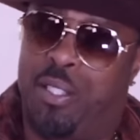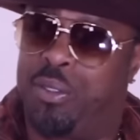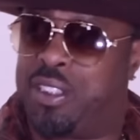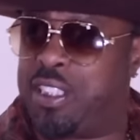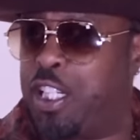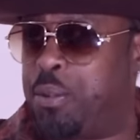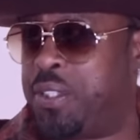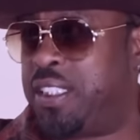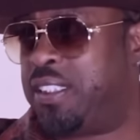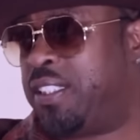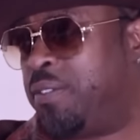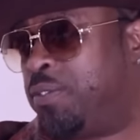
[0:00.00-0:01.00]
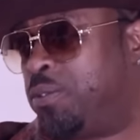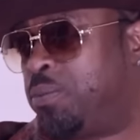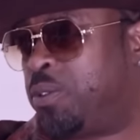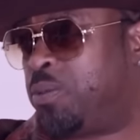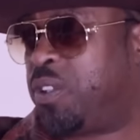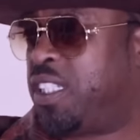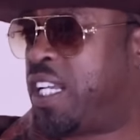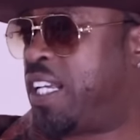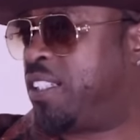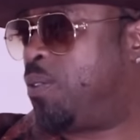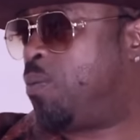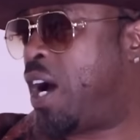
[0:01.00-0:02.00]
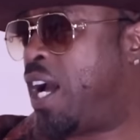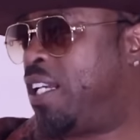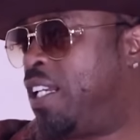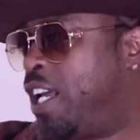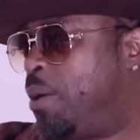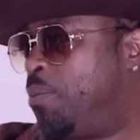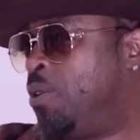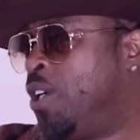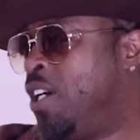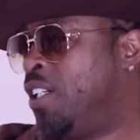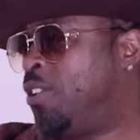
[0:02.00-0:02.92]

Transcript: he was telling me the difference between like the white label,